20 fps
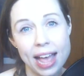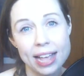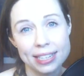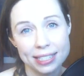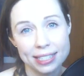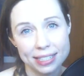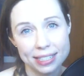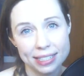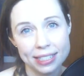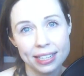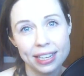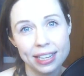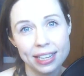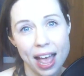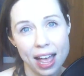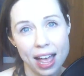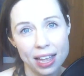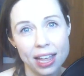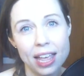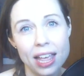Yes,
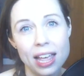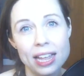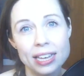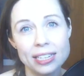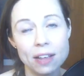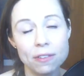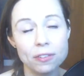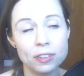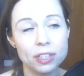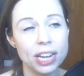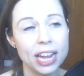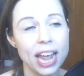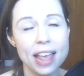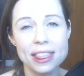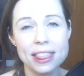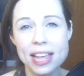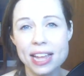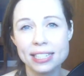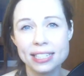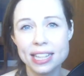yeah. Definitely,
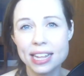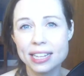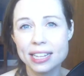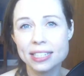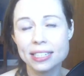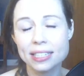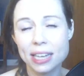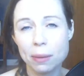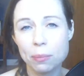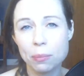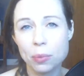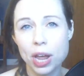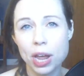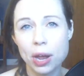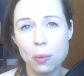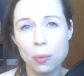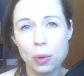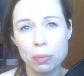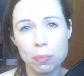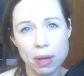and that's the same
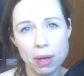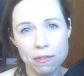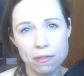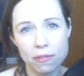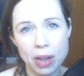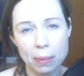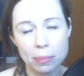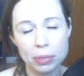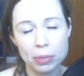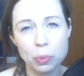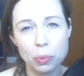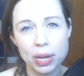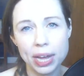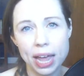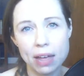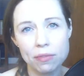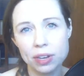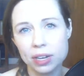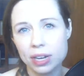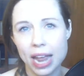way with my family. We
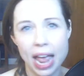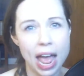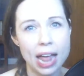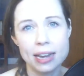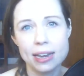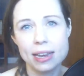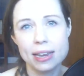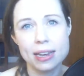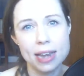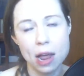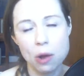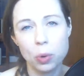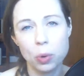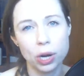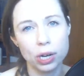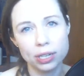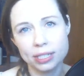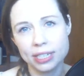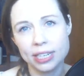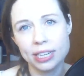haven't had
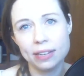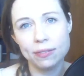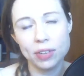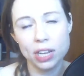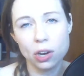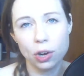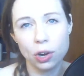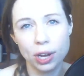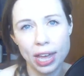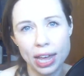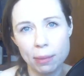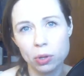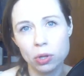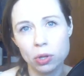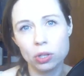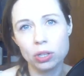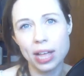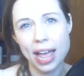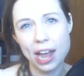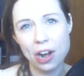network TV or
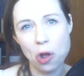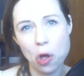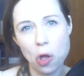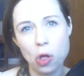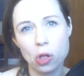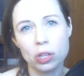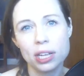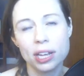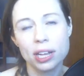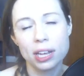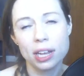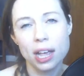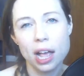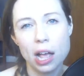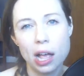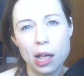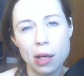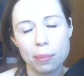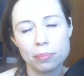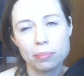cable at all.
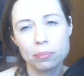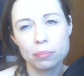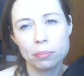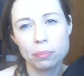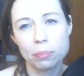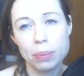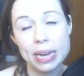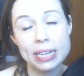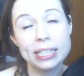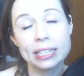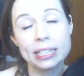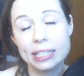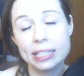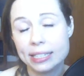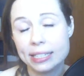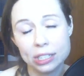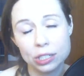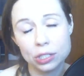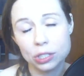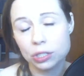Basically,
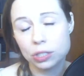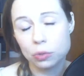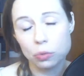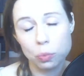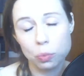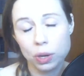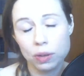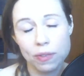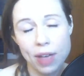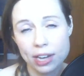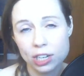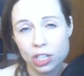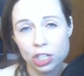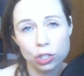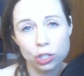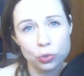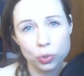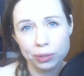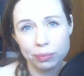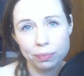since we've had
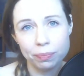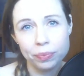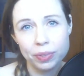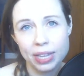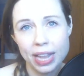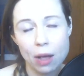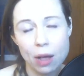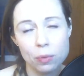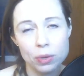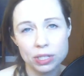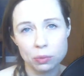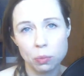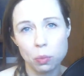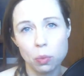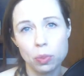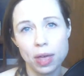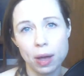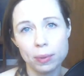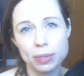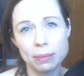children, that
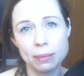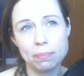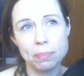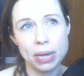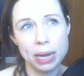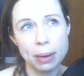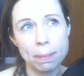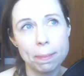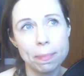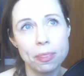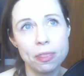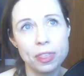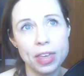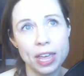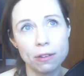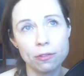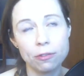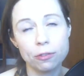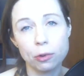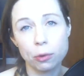was a big
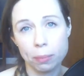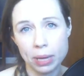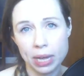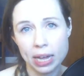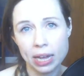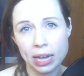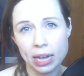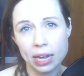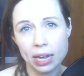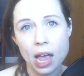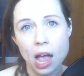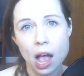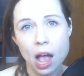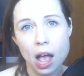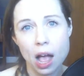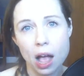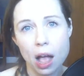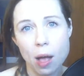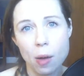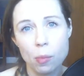thing for me.
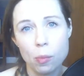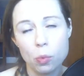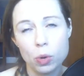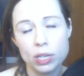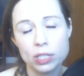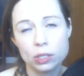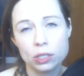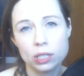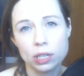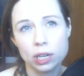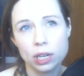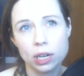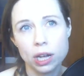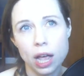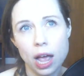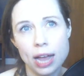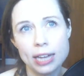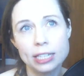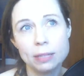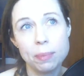
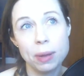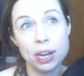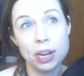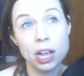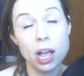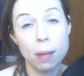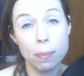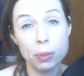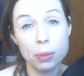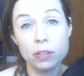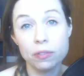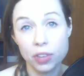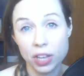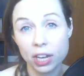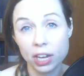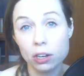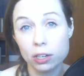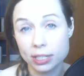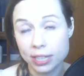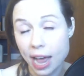I spent a couple of
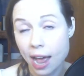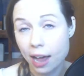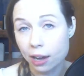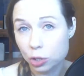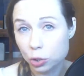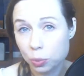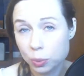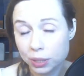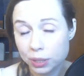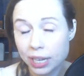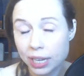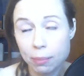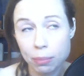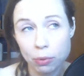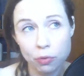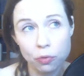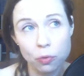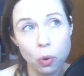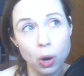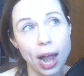years actually
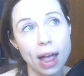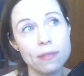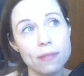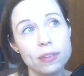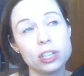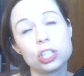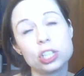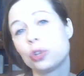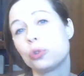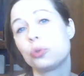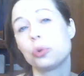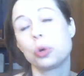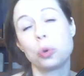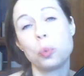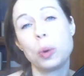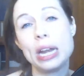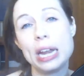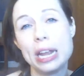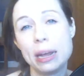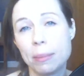before having children
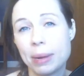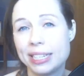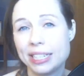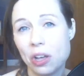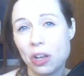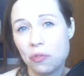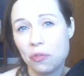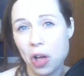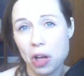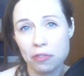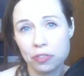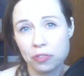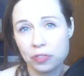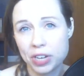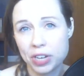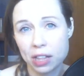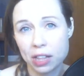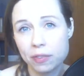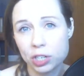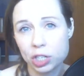weaning myself off of
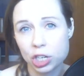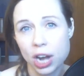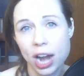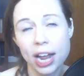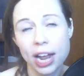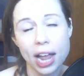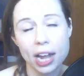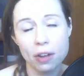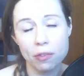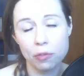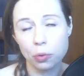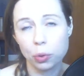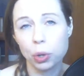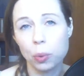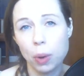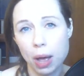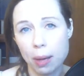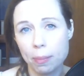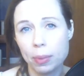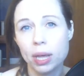television. I kind of grew
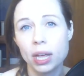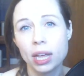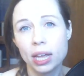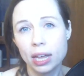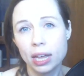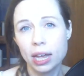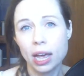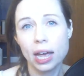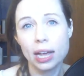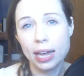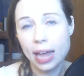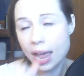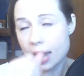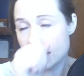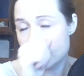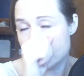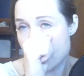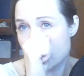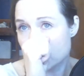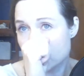up
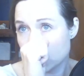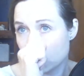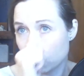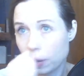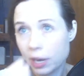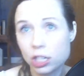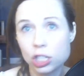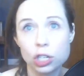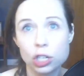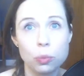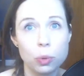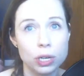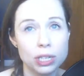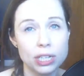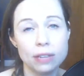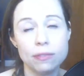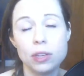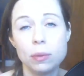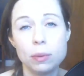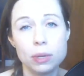again, in that generation where
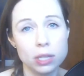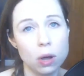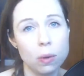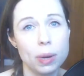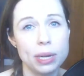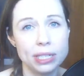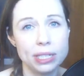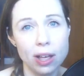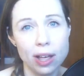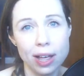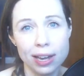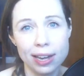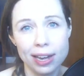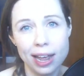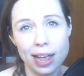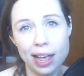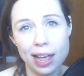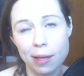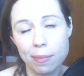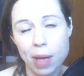TV was always on.
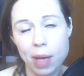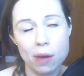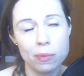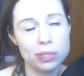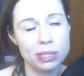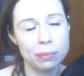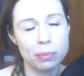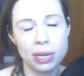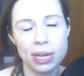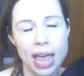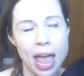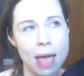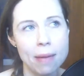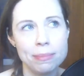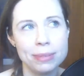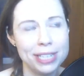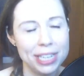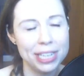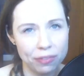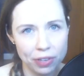I was a big
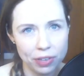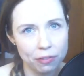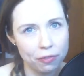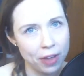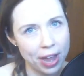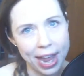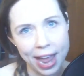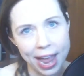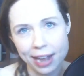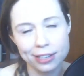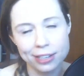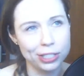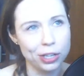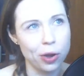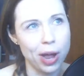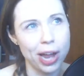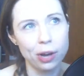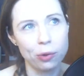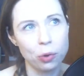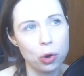MTV fan. So
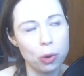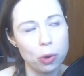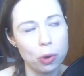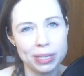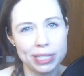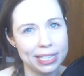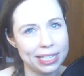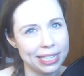I grew up as a